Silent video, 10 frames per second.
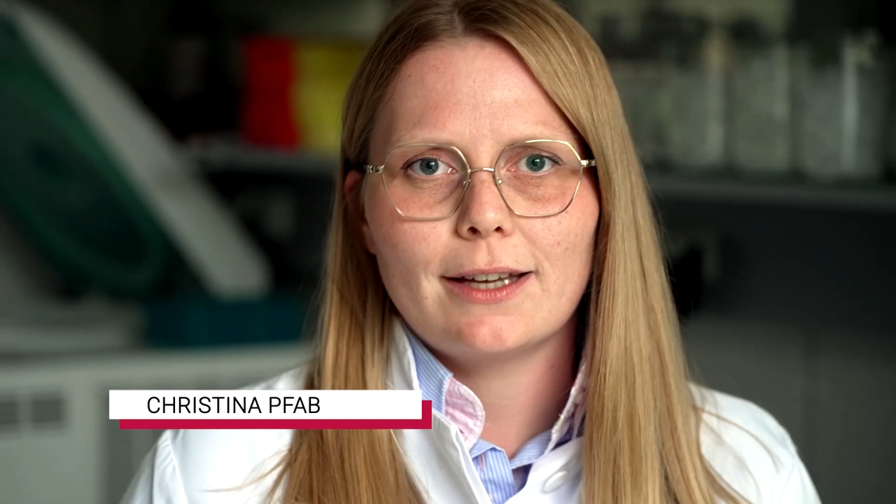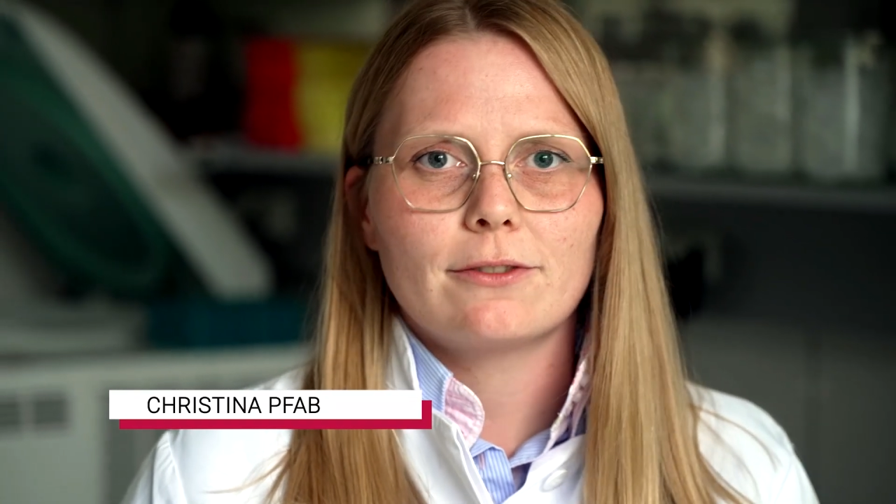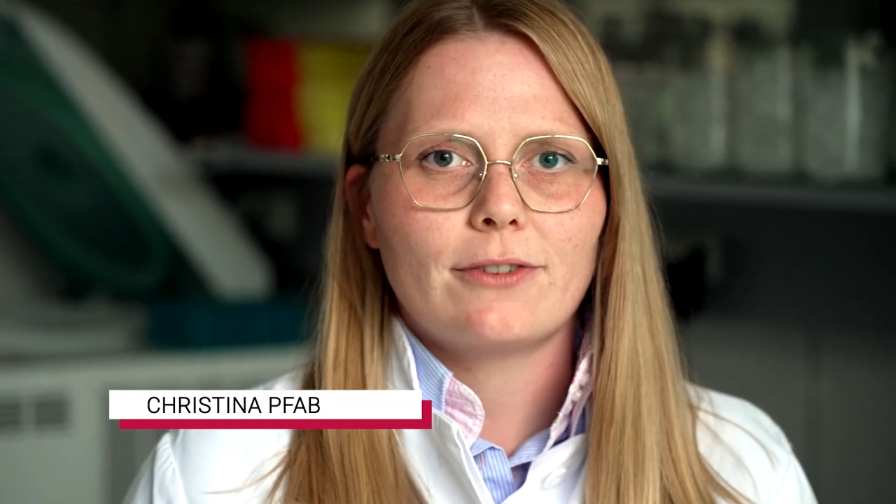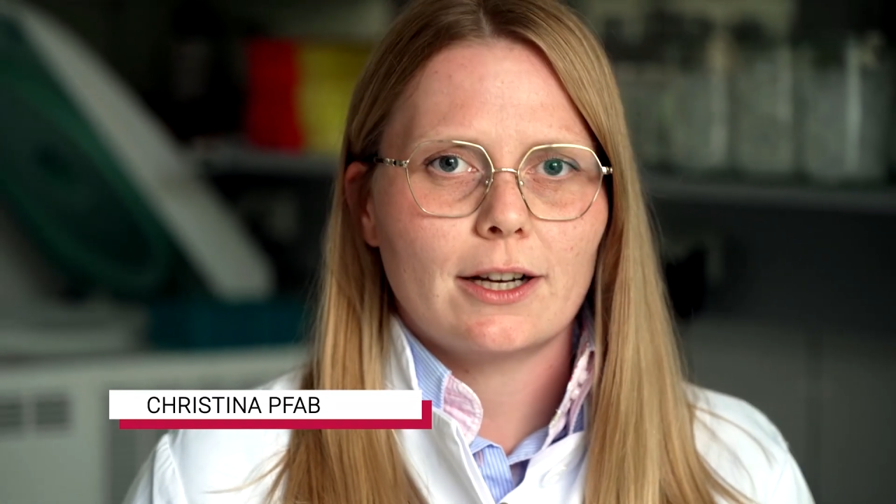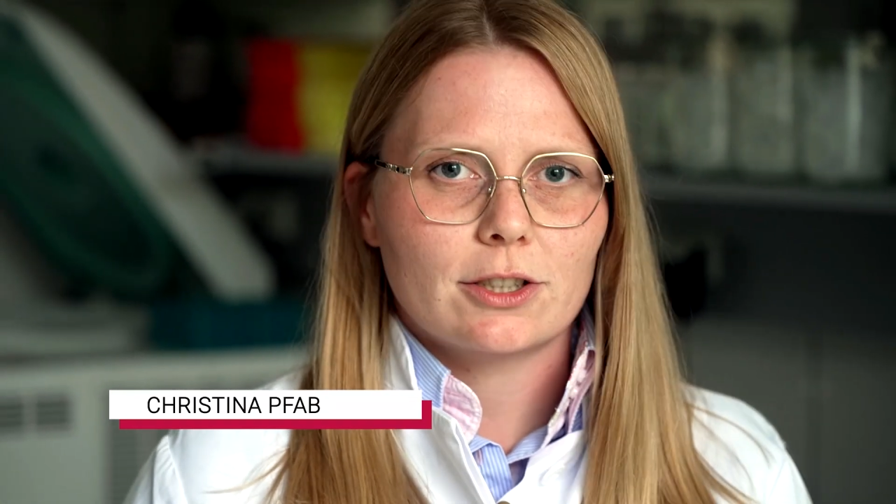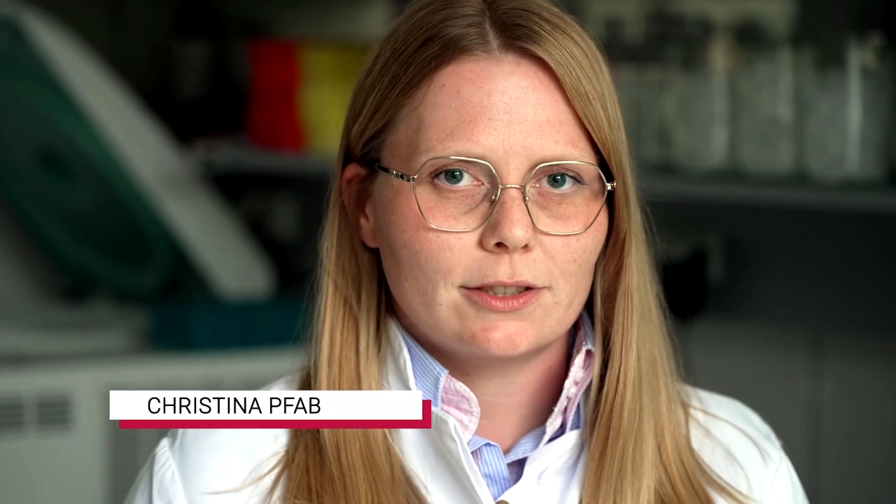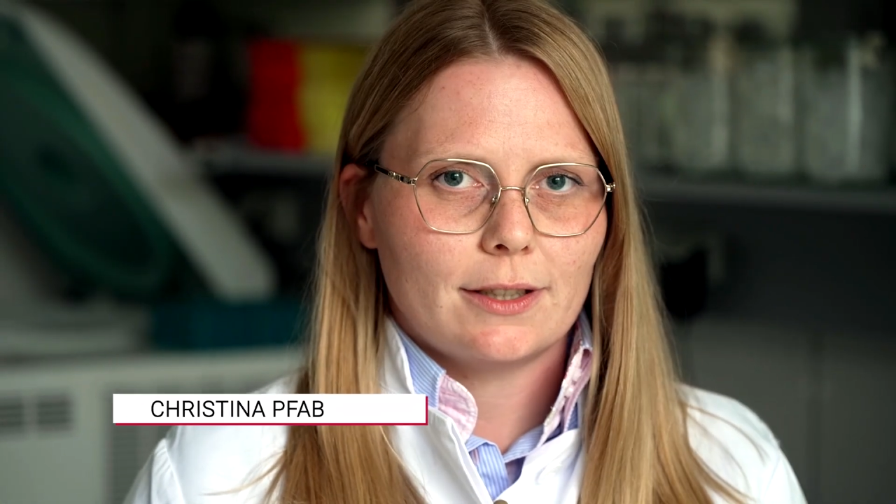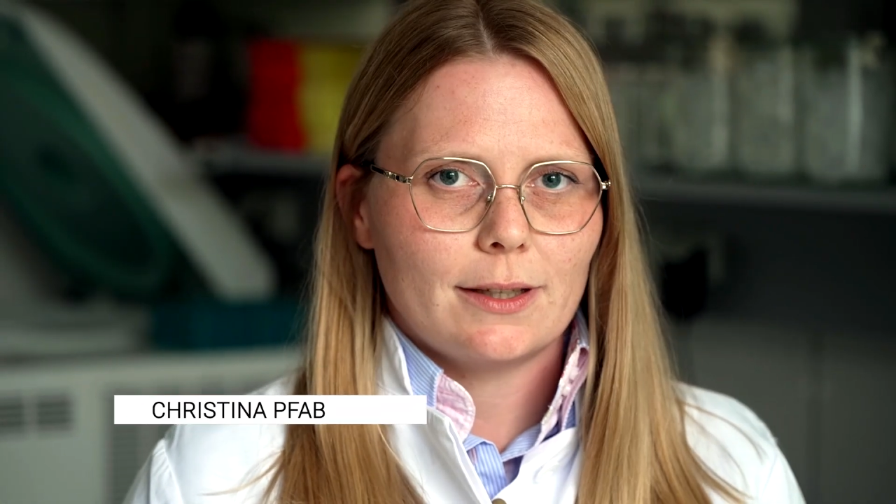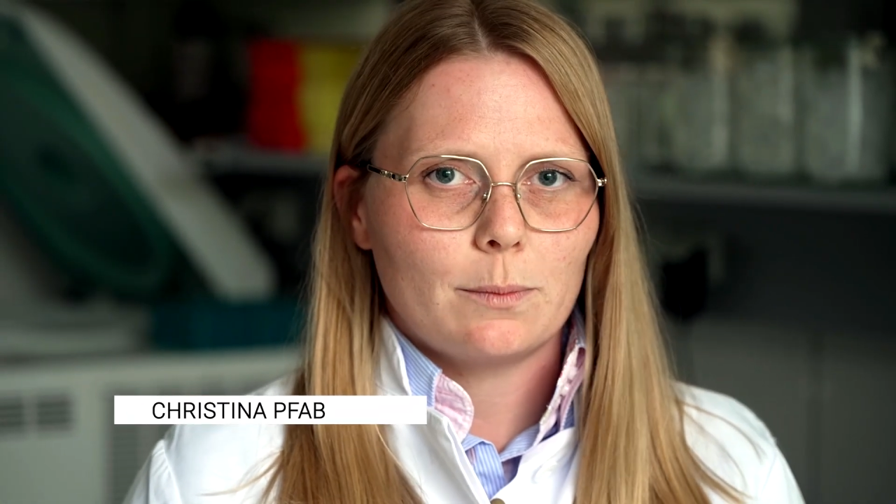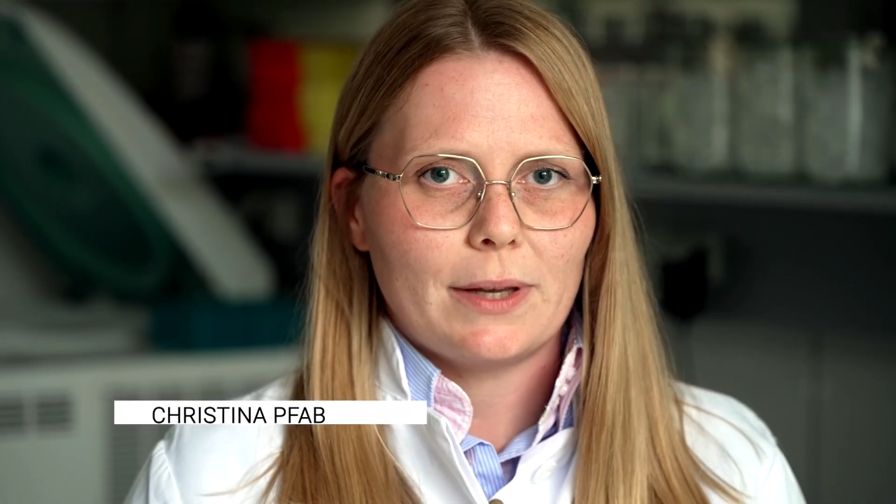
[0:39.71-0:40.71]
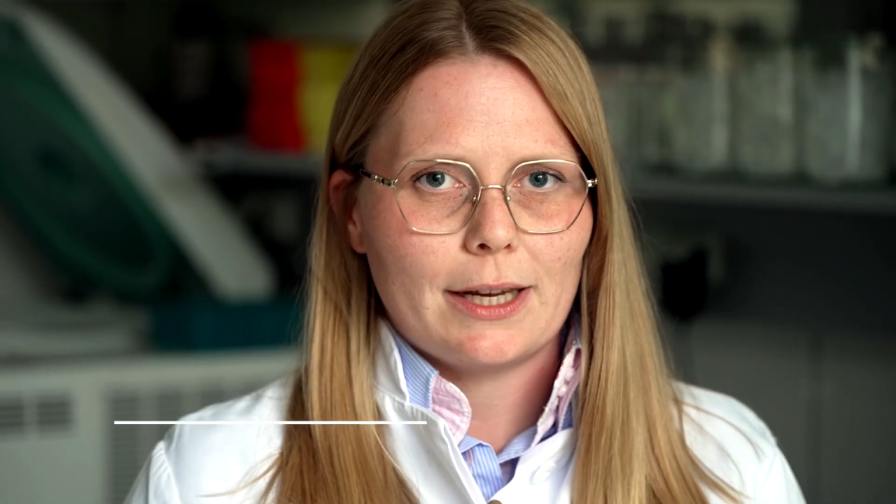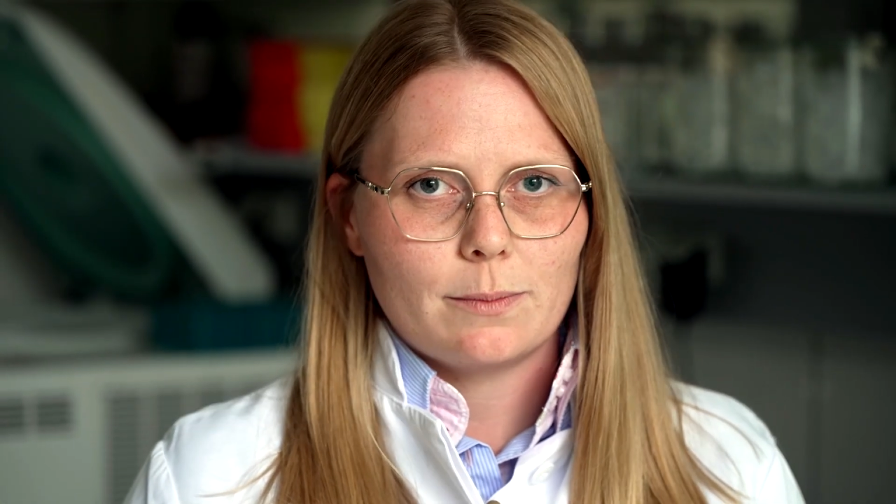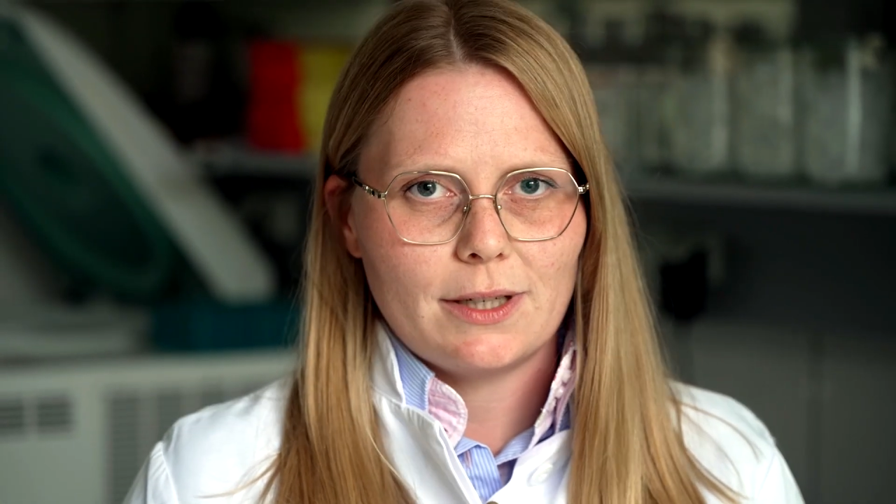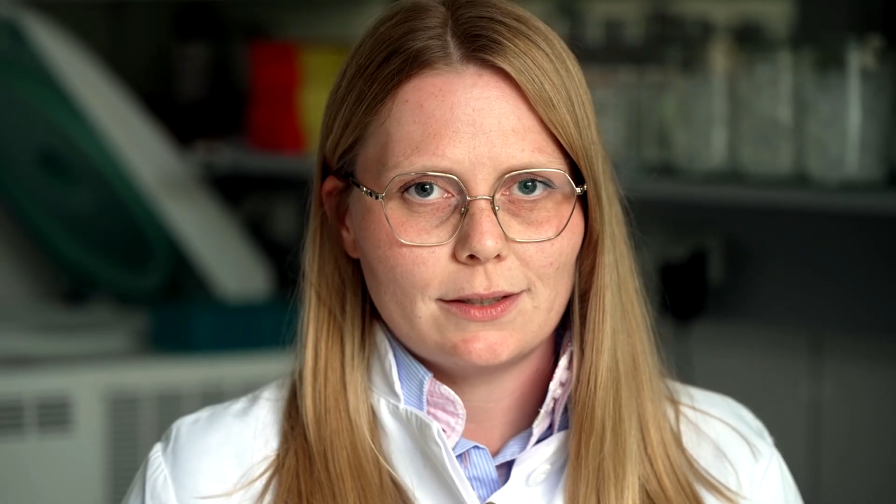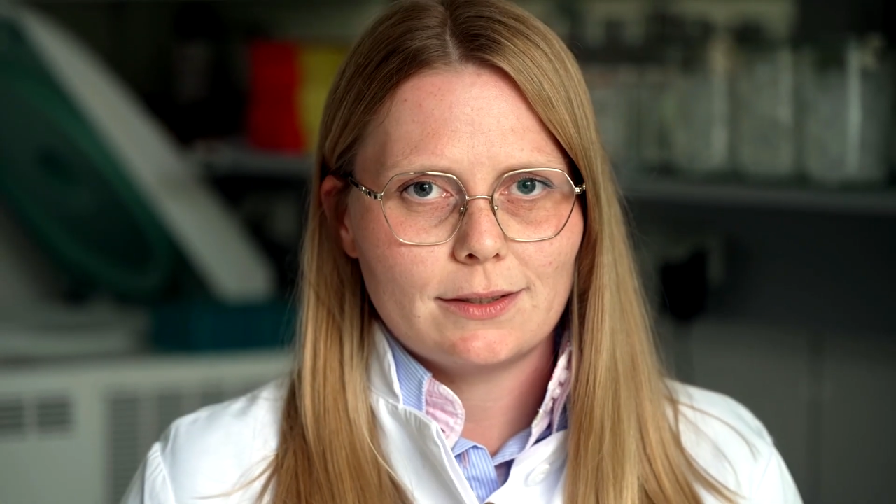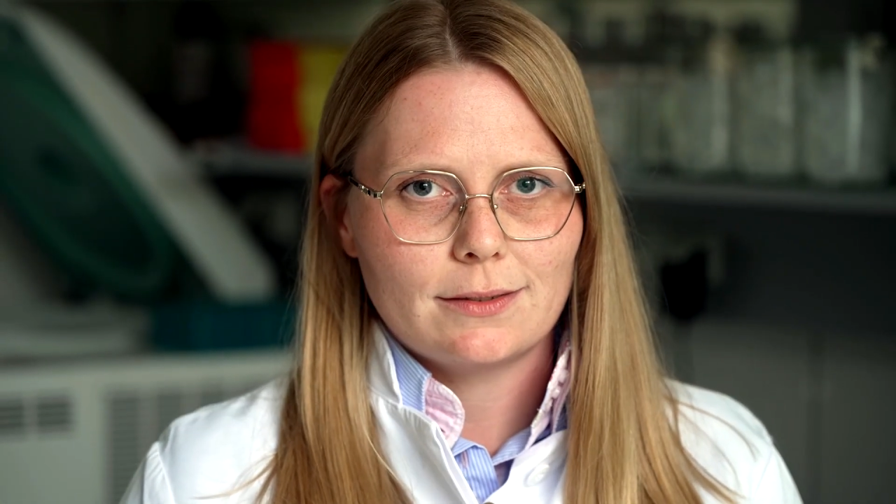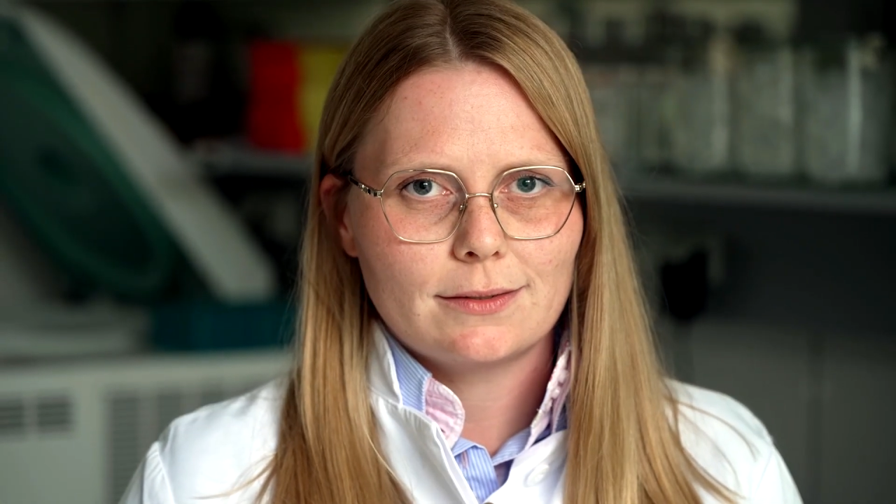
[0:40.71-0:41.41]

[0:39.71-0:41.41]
and functional impairment.